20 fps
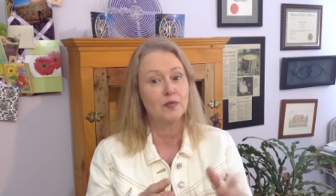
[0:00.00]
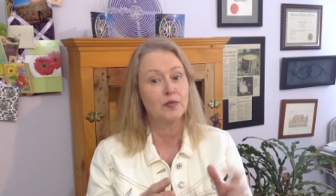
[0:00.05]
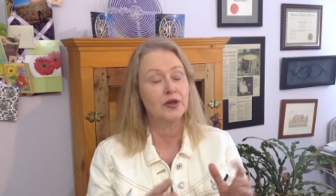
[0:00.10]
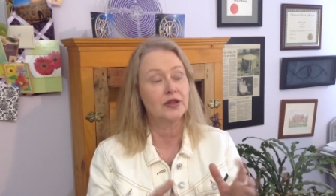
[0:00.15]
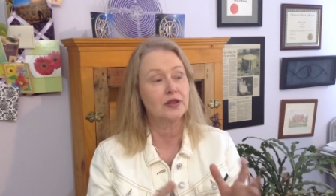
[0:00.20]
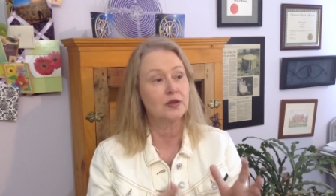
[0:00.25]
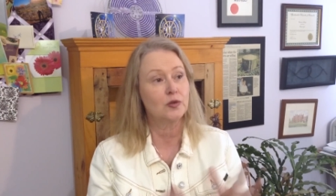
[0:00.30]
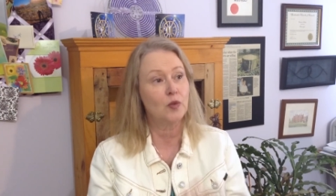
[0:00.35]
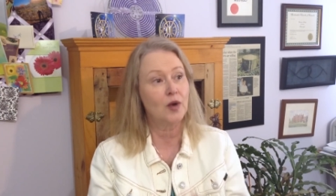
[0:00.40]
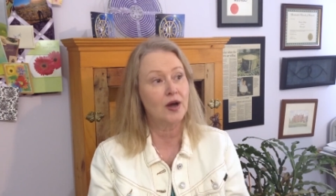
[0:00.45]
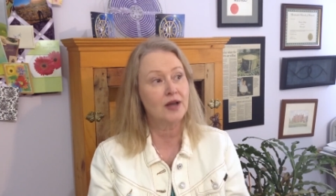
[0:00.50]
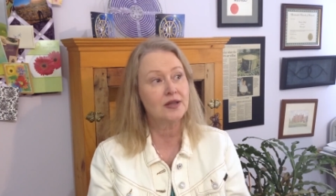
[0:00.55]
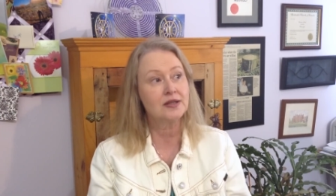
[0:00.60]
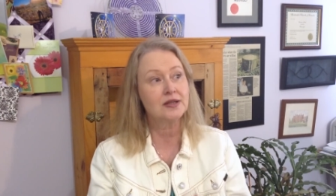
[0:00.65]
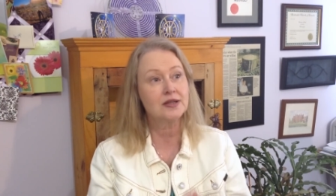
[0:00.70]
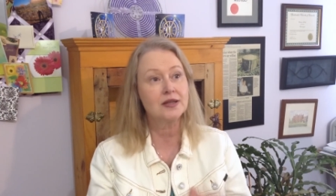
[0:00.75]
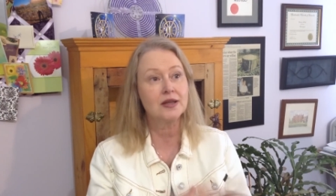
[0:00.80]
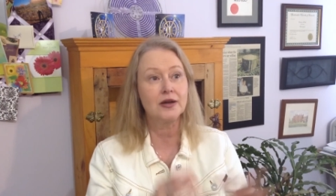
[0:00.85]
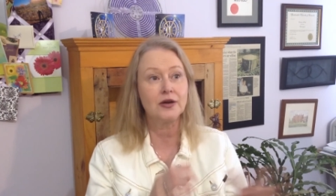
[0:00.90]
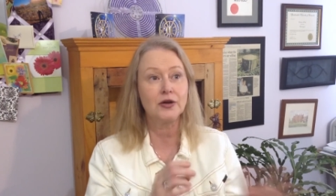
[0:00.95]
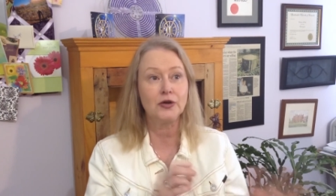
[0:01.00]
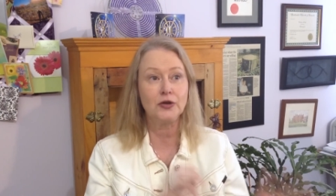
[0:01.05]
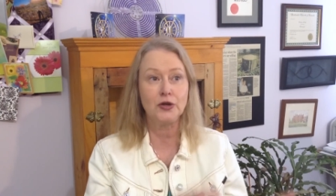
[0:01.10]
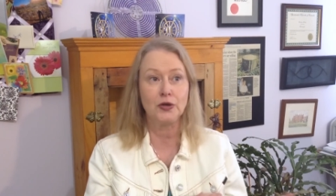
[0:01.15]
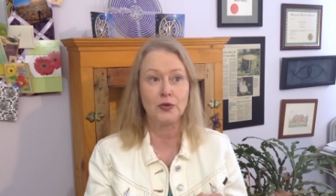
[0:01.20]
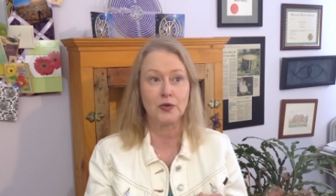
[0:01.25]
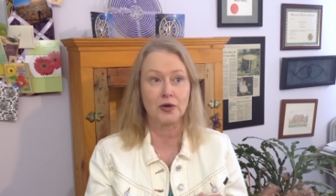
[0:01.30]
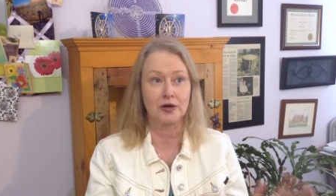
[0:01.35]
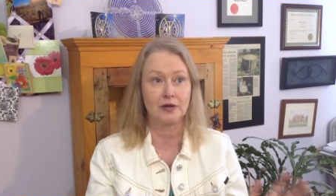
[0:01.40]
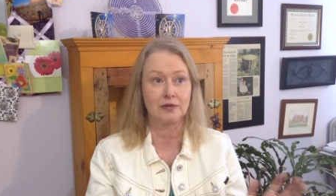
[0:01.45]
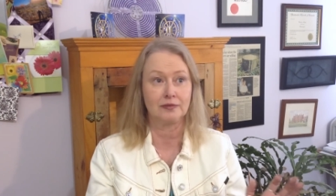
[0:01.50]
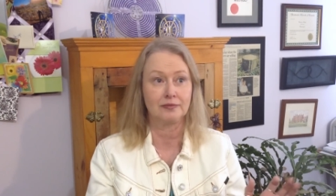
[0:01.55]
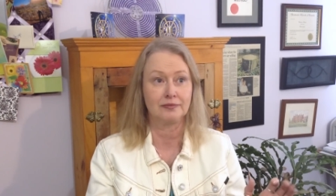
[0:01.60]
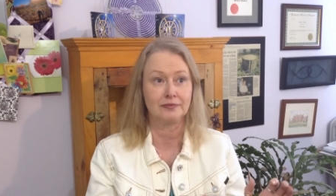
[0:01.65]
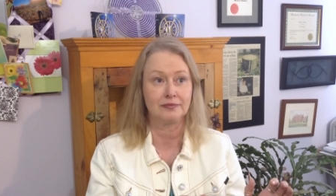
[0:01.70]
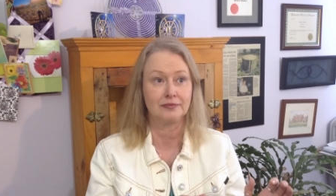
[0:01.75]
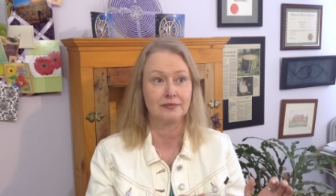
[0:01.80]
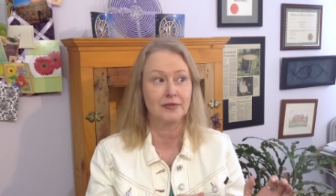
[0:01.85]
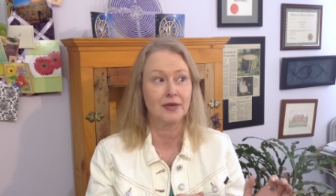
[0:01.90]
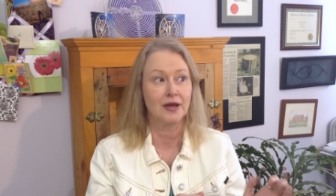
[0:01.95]
But the ones that are newer,
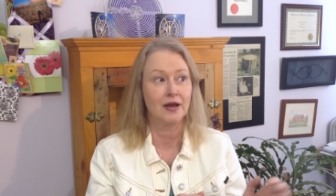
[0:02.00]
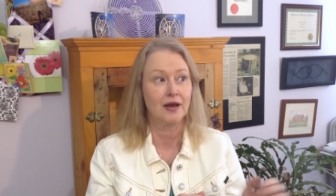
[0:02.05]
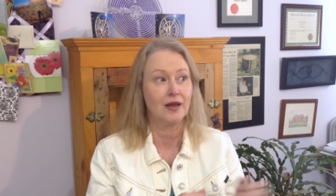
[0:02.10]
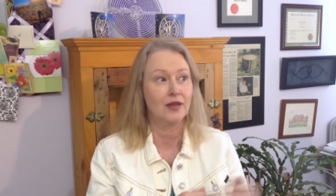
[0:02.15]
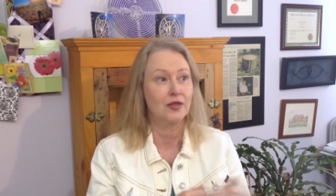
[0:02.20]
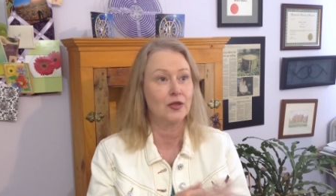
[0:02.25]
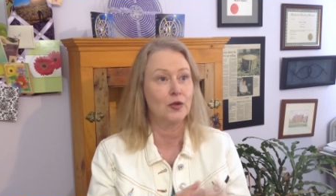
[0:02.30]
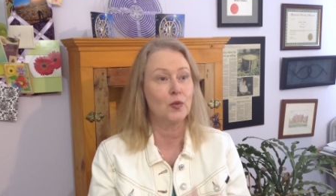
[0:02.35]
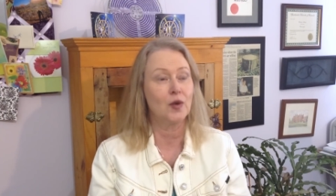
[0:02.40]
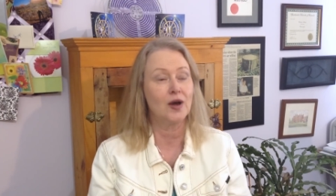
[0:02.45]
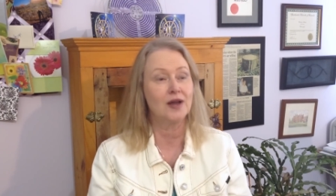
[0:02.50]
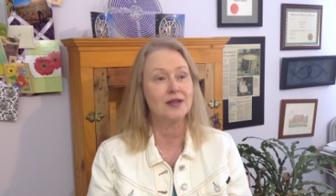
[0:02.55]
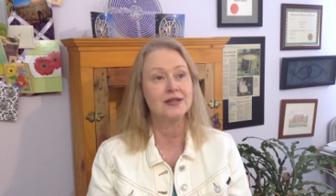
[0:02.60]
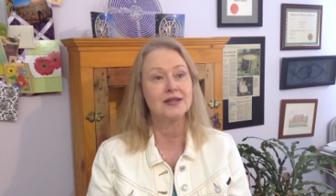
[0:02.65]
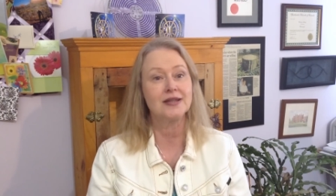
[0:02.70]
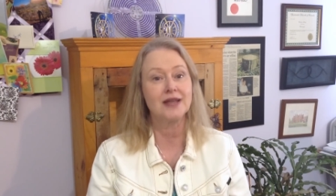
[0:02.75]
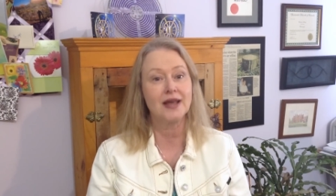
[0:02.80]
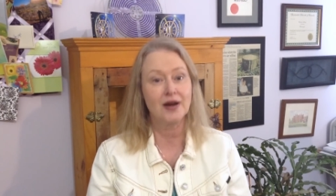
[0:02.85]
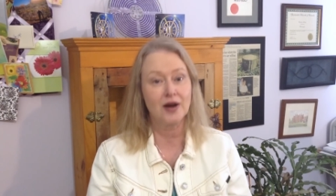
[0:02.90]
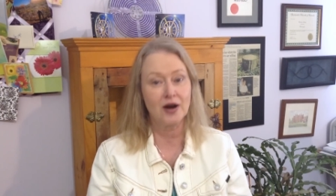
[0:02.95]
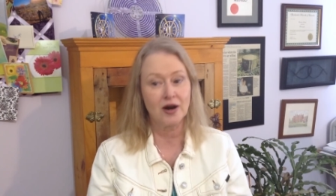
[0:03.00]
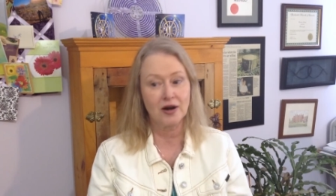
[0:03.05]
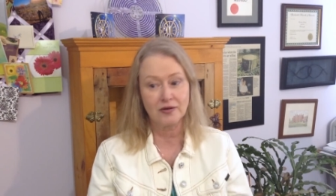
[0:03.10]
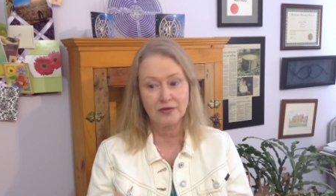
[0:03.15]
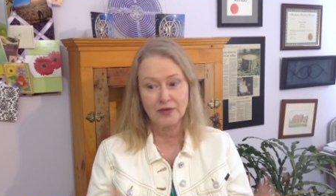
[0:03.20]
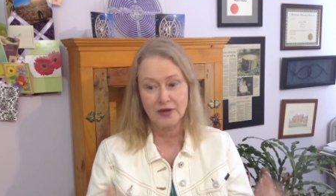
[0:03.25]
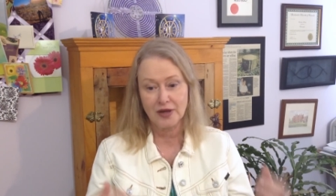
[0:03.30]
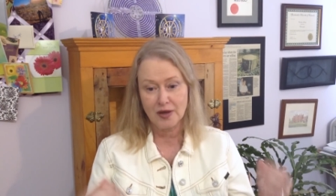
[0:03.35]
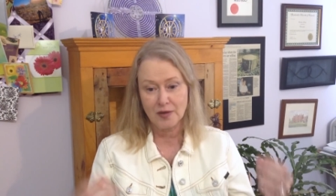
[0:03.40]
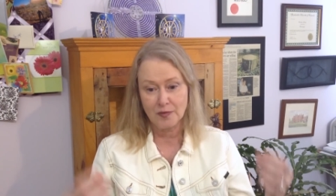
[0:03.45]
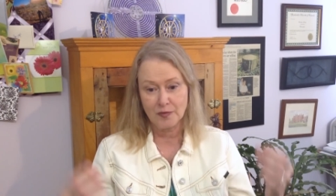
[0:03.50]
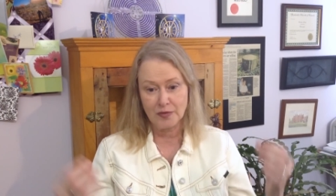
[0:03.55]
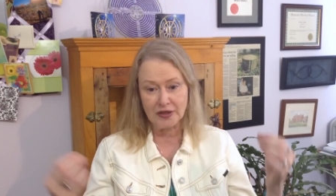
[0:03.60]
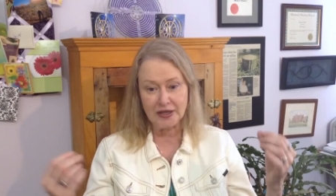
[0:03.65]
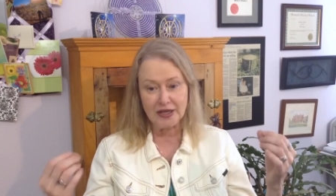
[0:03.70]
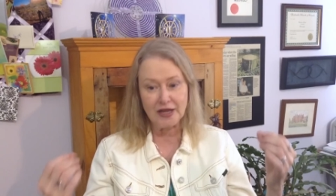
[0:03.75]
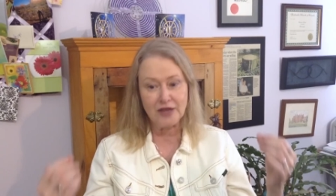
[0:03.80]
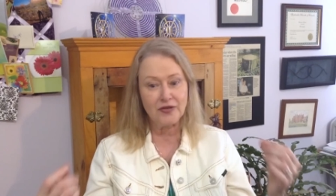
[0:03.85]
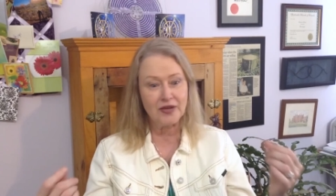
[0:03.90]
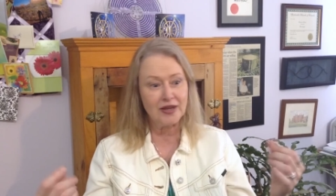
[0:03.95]
the ones that are
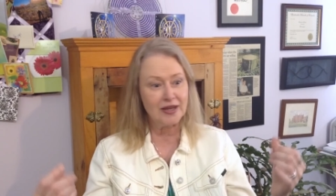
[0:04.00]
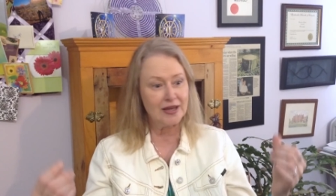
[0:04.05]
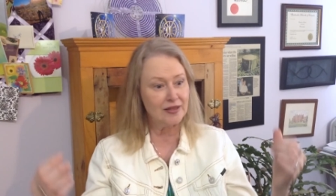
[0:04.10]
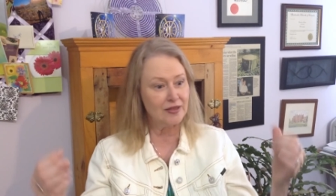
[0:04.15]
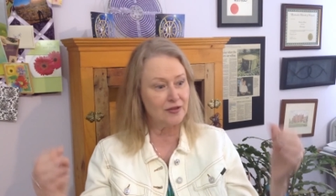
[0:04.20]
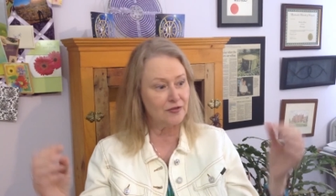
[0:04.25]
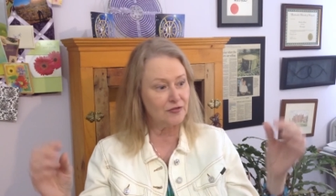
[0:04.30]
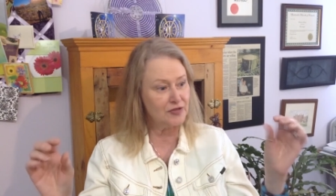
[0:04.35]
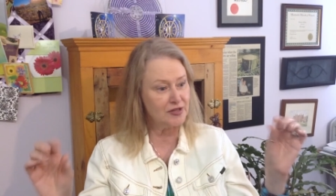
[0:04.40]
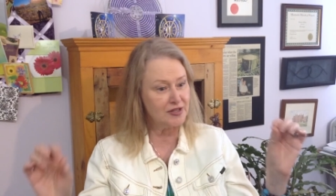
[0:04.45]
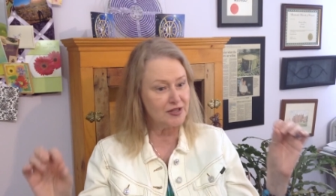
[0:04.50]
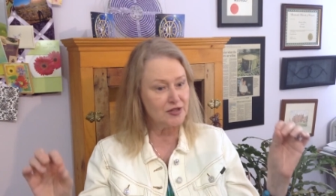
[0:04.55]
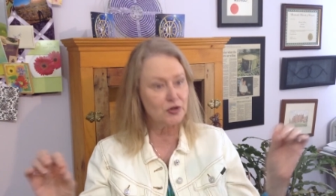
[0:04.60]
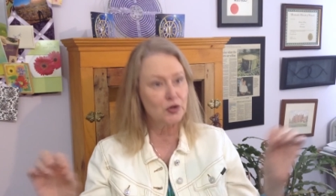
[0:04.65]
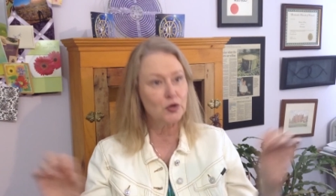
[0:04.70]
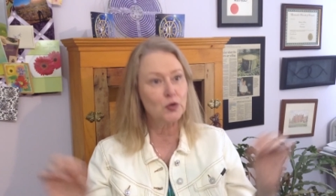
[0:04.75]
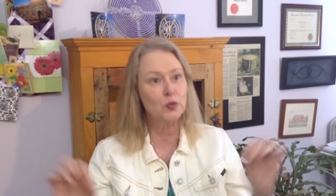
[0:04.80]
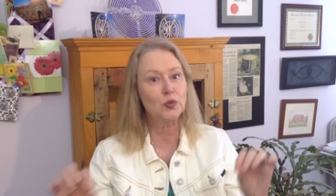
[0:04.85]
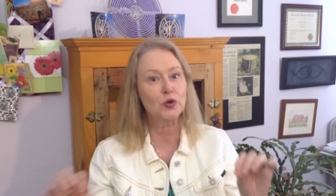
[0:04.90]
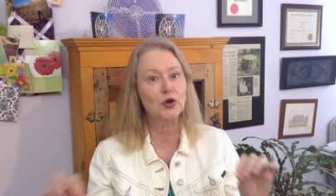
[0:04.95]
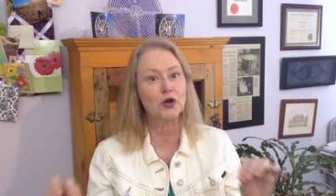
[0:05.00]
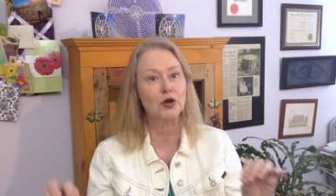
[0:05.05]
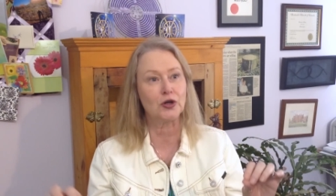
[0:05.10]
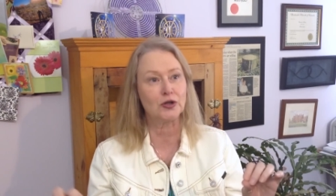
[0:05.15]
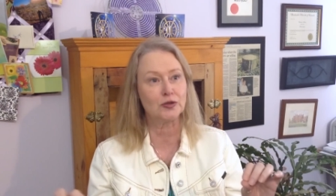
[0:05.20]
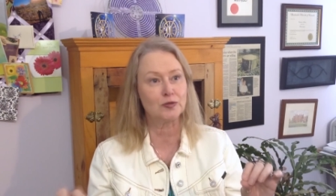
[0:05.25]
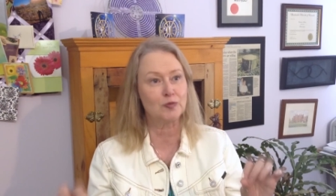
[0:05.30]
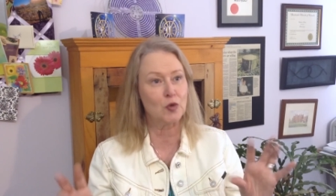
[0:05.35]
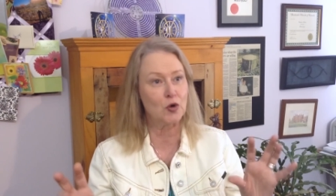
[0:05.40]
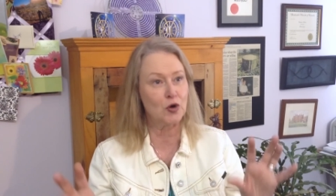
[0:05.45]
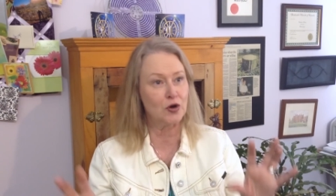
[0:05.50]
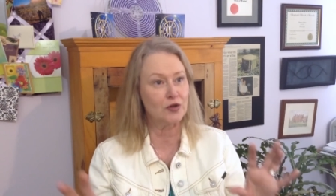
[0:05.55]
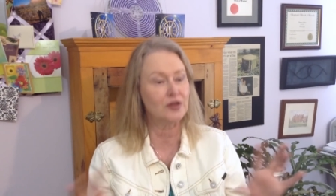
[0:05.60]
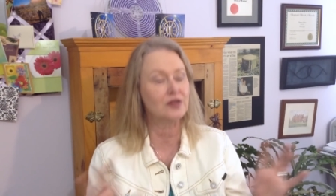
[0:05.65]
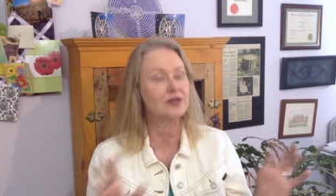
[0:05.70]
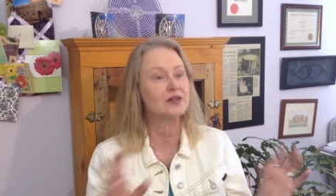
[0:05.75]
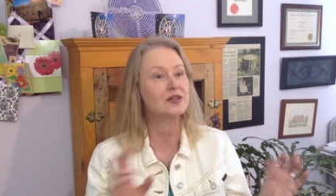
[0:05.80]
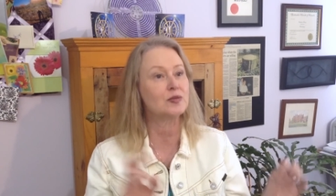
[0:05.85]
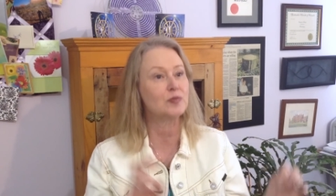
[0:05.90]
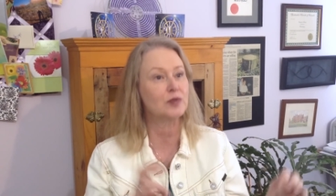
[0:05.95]
believing in the physical world more
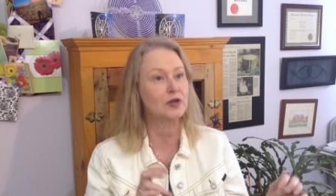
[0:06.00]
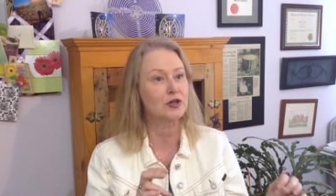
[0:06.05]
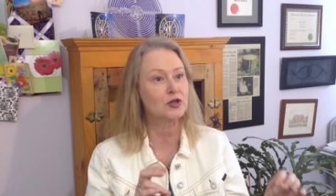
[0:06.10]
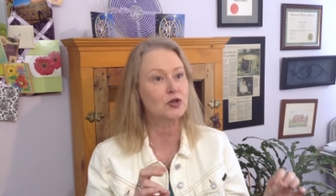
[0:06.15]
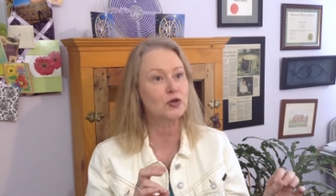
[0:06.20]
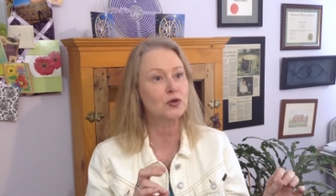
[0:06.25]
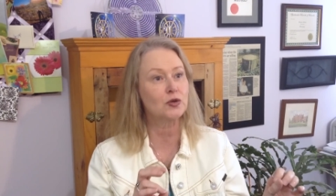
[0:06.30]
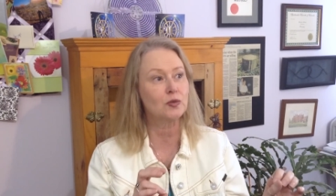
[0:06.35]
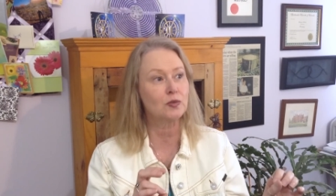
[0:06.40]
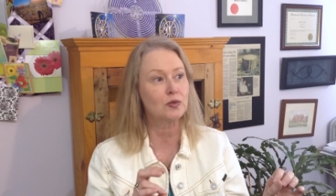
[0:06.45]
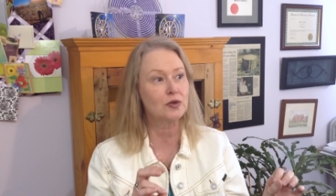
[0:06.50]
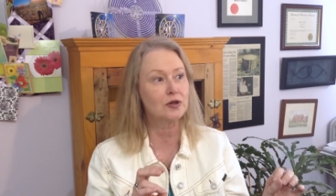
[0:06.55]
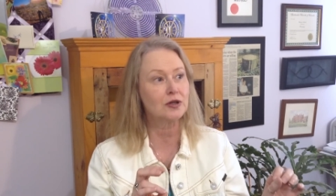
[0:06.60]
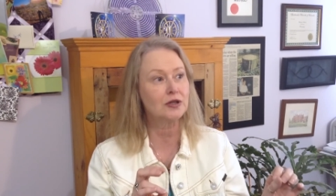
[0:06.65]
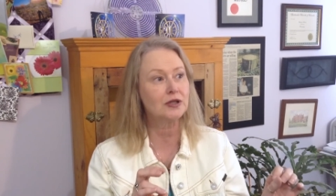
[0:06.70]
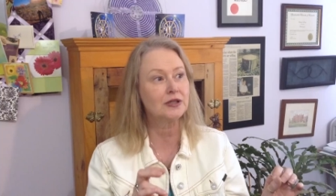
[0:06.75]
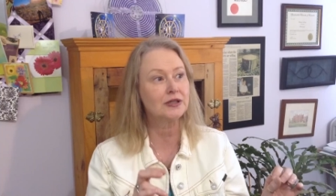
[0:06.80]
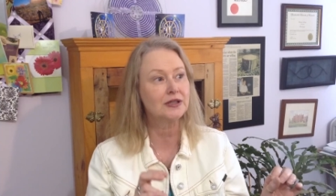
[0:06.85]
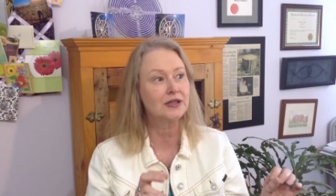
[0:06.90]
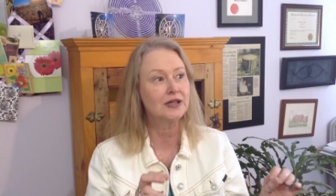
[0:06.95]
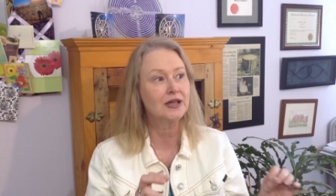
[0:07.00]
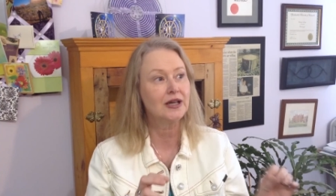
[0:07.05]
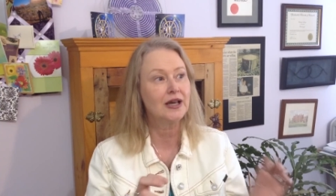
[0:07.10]
than the spiritual world,